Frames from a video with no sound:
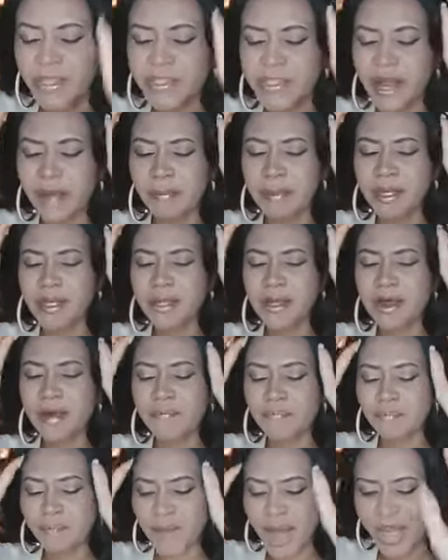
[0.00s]
Double
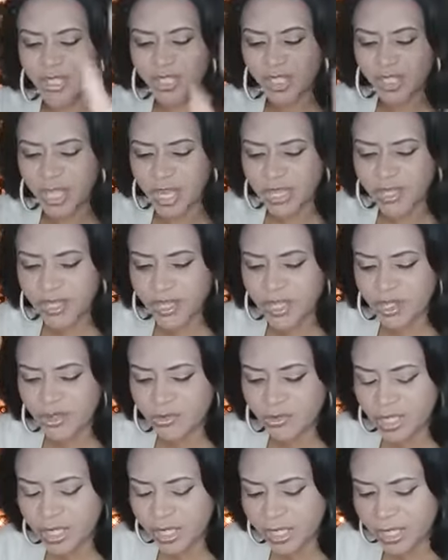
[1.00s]
compassion is
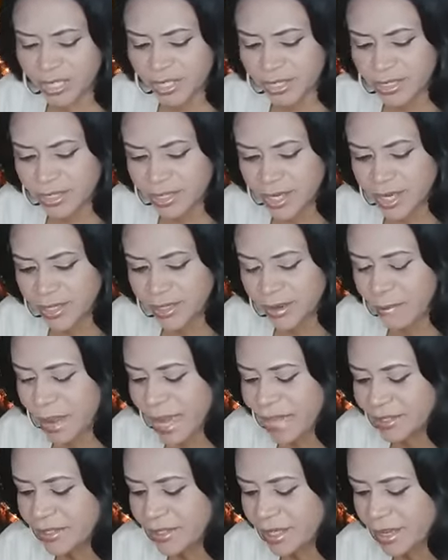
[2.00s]
released in the
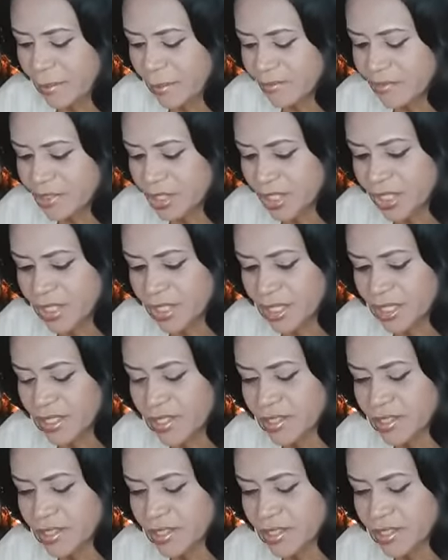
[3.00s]
mighty name of Jesus.